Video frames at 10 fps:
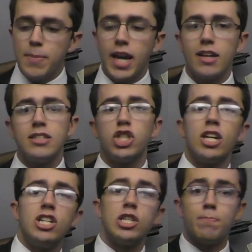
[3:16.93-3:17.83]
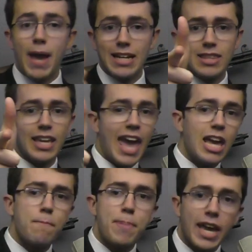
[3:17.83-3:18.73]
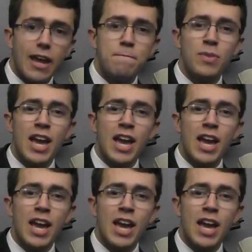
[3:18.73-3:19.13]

because you should have just baked the cake, bigot.